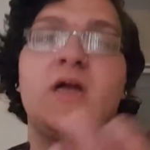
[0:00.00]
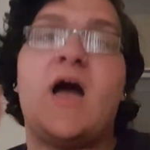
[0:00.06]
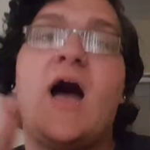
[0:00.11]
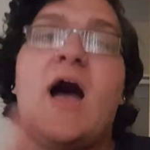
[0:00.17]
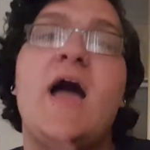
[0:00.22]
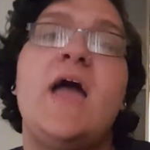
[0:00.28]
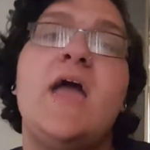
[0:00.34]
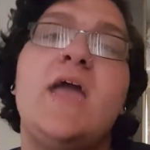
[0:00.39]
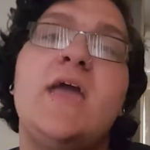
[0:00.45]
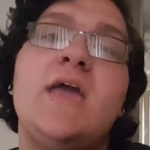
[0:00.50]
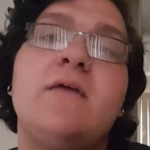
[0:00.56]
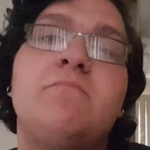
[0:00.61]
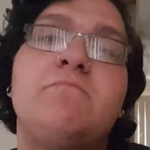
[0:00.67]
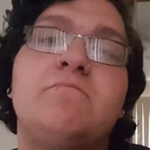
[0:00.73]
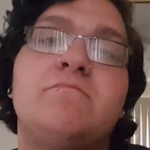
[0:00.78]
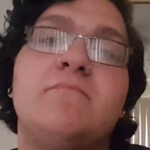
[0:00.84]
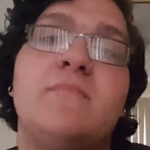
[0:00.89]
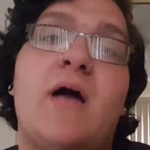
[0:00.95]

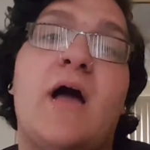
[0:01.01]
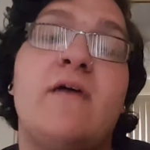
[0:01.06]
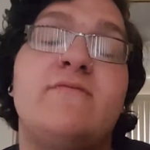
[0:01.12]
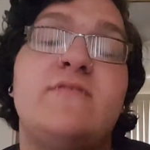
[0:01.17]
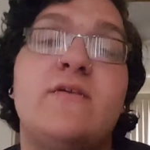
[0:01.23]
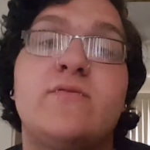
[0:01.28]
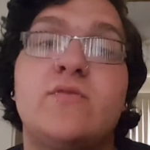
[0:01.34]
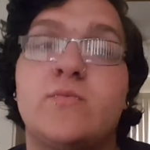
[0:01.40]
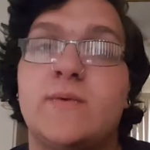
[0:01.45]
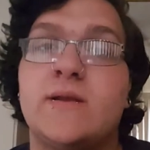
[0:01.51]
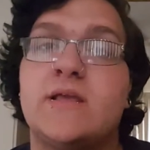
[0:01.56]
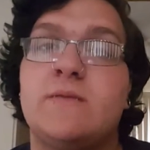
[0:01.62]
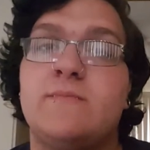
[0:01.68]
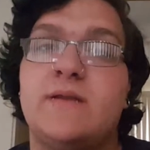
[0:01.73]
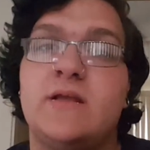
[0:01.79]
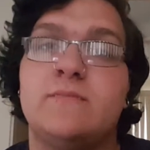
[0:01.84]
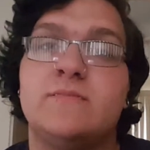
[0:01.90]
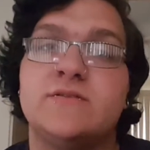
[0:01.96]
I've never really
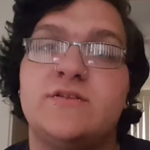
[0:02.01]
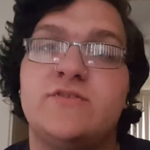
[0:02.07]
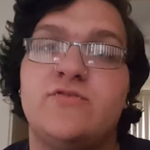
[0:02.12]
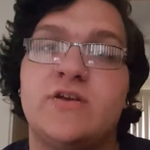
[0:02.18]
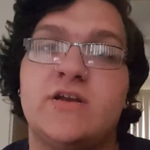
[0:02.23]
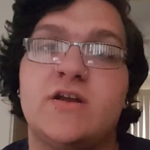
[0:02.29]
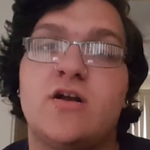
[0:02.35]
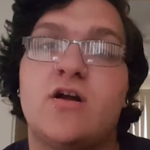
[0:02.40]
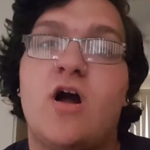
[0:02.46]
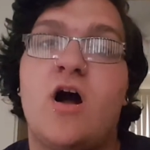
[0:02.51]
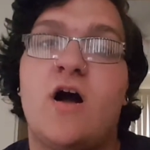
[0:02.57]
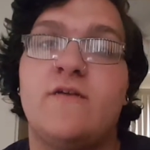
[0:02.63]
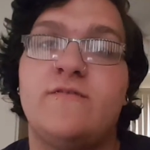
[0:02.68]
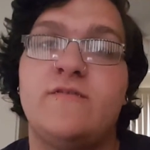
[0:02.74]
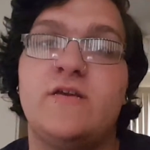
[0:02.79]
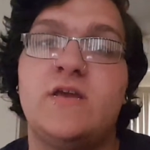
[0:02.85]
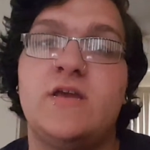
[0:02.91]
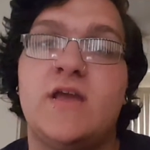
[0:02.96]
been able to drink
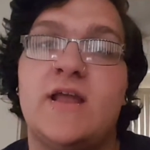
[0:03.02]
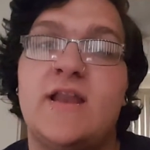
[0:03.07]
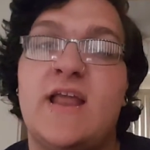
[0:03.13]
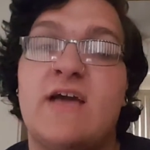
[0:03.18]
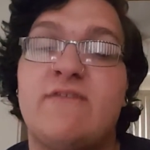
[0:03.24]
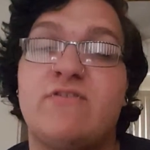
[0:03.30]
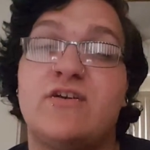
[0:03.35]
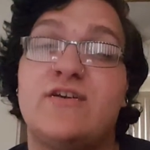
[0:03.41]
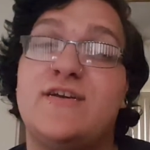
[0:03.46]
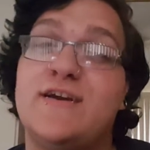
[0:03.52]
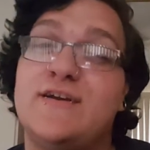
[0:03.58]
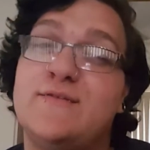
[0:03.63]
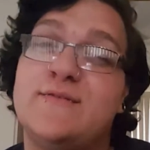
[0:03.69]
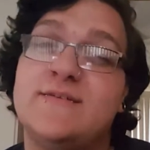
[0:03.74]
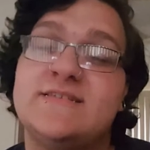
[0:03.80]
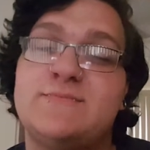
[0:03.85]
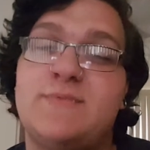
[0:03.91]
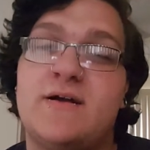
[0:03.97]
coffee and have a good
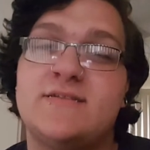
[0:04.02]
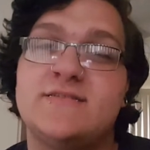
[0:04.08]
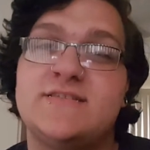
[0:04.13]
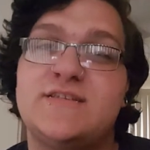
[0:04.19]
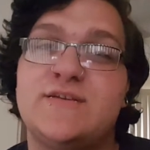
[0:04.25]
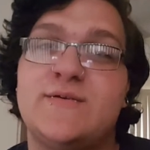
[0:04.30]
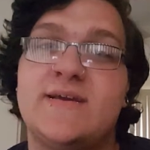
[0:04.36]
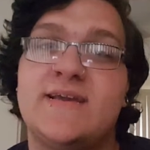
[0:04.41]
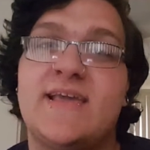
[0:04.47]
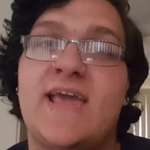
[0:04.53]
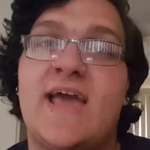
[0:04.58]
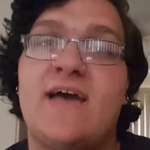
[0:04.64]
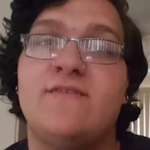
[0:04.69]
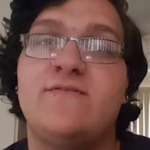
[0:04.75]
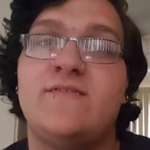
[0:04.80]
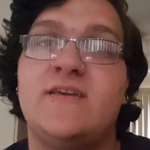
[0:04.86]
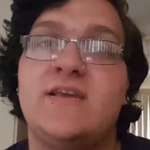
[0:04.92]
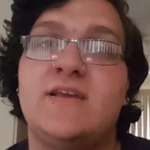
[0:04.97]
response to it.
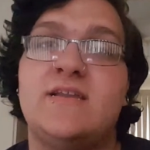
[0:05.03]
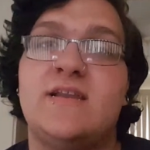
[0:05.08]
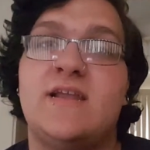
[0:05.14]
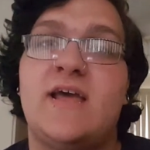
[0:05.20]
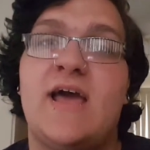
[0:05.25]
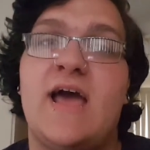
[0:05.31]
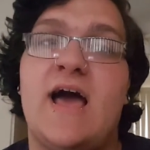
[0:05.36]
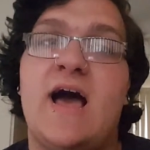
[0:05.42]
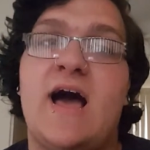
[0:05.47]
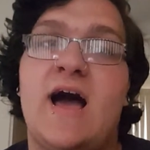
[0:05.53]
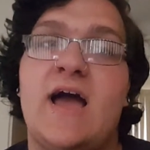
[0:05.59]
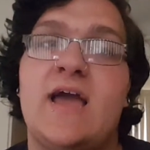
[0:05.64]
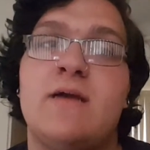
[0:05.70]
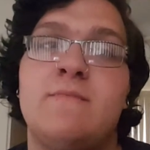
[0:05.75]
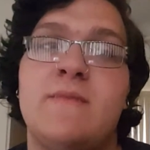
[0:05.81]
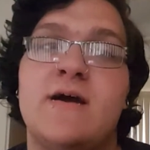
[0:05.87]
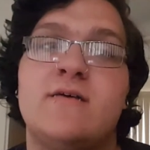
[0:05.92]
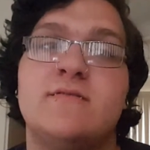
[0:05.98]
Caffeine at high
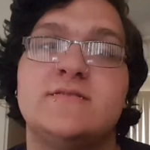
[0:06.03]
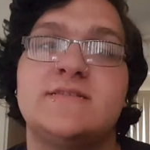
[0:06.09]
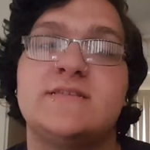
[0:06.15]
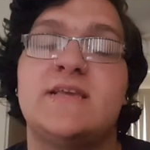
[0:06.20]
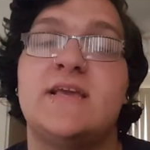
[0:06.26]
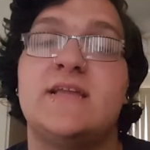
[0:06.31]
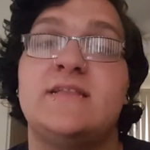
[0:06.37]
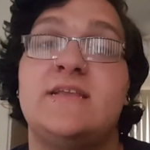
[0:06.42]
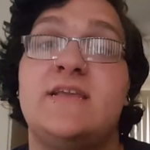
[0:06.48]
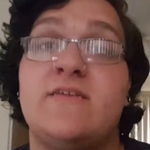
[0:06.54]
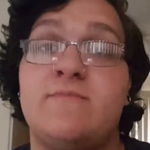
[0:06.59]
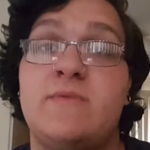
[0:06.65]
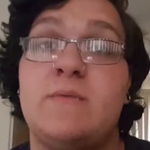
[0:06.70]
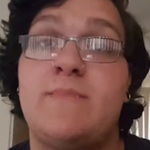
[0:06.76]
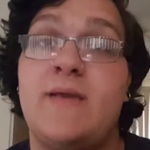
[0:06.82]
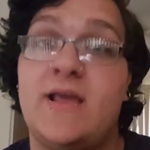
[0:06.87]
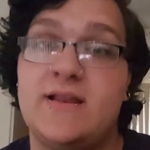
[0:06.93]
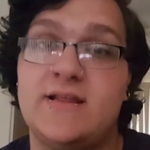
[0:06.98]
amounts can give
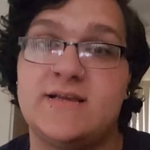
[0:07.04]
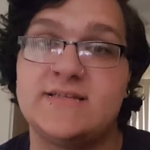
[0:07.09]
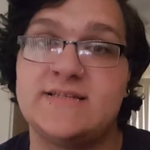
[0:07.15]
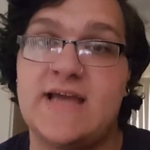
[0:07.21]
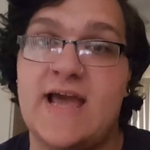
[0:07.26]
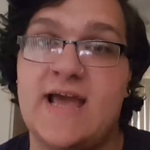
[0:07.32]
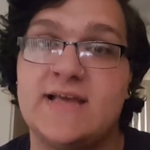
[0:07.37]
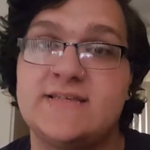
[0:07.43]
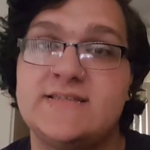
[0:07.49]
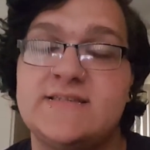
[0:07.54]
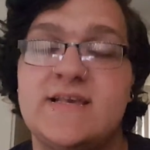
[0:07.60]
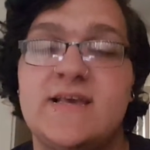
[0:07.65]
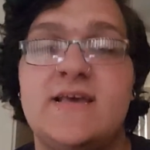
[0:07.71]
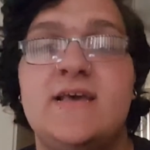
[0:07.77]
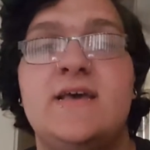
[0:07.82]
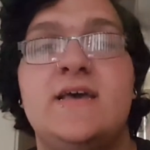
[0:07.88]
me panic attacks.